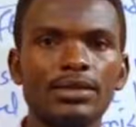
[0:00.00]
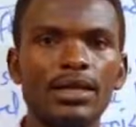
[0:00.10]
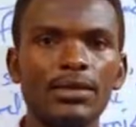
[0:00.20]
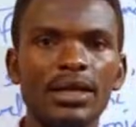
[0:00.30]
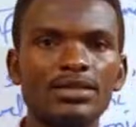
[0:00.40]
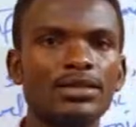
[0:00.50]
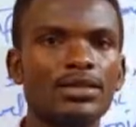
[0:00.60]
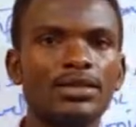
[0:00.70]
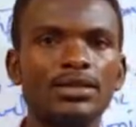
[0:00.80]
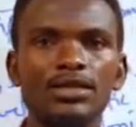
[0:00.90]
the
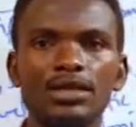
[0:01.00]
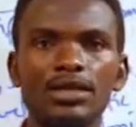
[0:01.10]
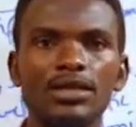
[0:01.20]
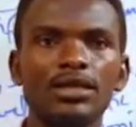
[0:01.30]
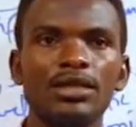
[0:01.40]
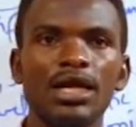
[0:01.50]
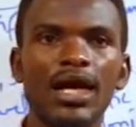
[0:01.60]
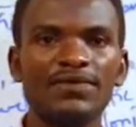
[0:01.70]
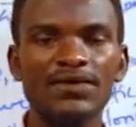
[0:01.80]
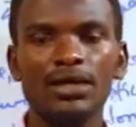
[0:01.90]
bachelor degree in
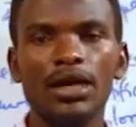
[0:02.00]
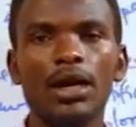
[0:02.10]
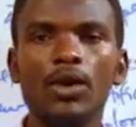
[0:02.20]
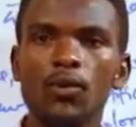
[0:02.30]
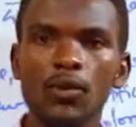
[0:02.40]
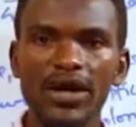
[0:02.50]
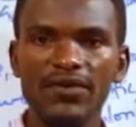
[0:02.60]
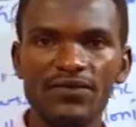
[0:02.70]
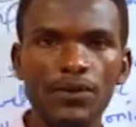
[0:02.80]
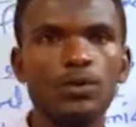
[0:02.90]
Africa were
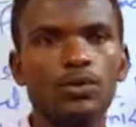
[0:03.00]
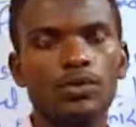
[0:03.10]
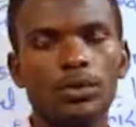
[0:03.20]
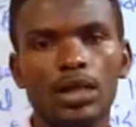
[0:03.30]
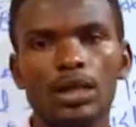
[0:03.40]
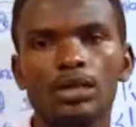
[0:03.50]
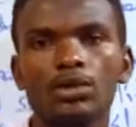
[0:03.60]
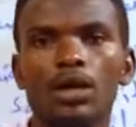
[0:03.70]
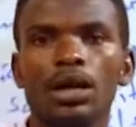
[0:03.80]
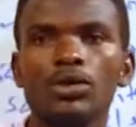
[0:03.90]
few, and they
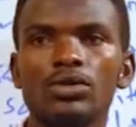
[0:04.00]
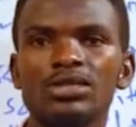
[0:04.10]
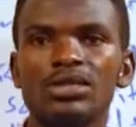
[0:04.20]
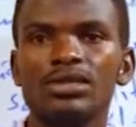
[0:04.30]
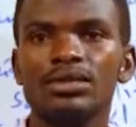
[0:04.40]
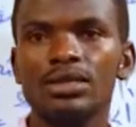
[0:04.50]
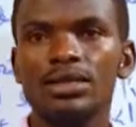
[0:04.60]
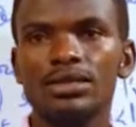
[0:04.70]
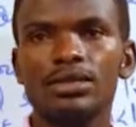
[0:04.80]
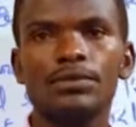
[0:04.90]
were not less
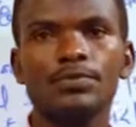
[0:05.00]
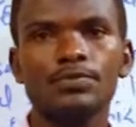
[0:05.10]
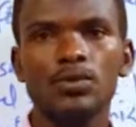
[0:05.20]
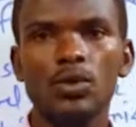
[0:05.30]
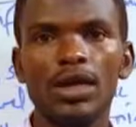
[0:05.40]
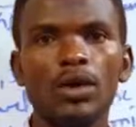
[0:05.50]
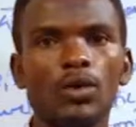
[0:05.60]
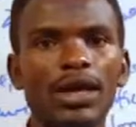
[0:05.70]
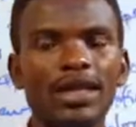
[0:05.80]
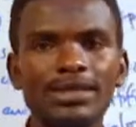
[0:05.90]
than
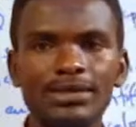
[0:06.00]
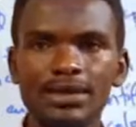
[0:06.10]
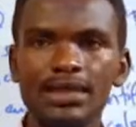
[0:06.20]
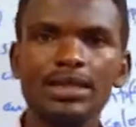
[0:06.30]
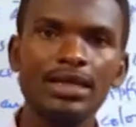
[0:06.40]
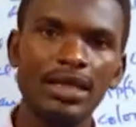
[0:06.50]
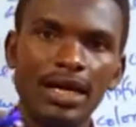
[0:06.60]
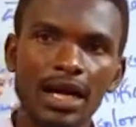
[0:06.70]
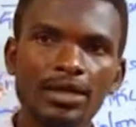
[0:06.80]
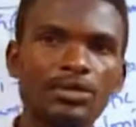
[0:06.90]
less than
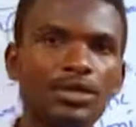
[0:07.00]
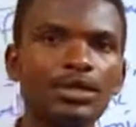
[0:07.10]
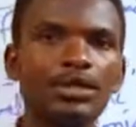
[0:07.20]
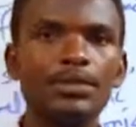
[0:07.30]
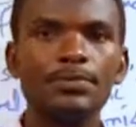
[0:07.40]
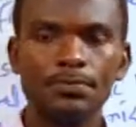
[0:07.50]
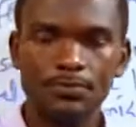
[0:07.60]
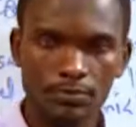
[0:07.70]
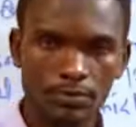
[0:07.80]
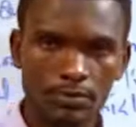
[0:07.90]
100
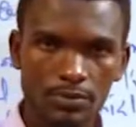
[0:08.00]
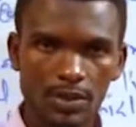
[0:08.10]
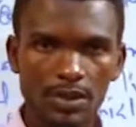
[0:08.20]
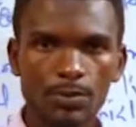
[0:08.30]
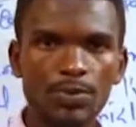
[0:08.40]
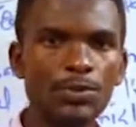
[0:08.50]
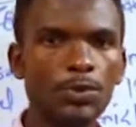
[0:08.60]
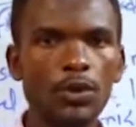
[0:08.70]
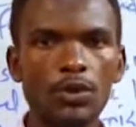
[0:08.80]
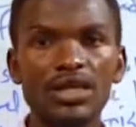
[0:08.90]

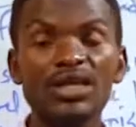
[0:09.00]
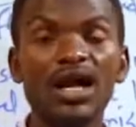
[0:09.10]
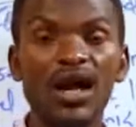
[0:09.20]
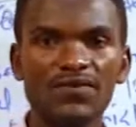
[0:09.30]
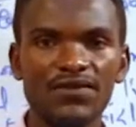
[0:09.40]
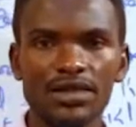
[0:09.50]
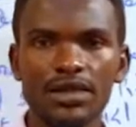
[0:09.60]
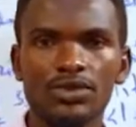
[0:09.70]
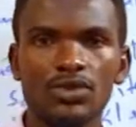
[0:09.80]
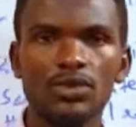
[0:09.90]
people in
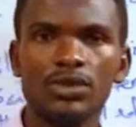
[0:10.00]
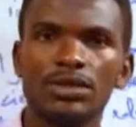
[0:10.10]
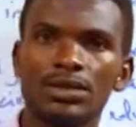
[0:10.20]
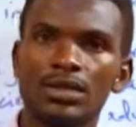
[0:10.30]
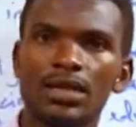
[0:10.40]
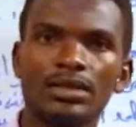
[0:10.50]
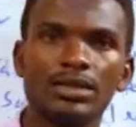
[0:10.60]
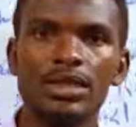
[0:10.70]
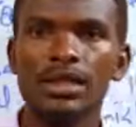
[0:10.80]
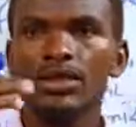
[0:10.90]
Africa. So you can see that
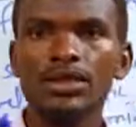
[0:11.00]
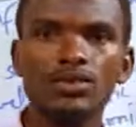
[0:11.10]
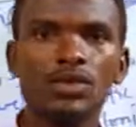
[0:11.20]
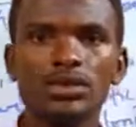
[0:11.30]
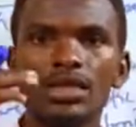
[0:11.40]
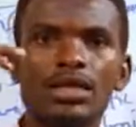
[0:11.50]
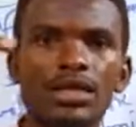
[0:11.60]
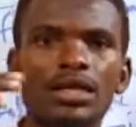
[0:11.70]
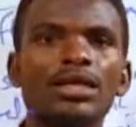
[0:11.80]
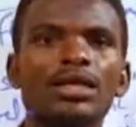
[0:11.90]
was the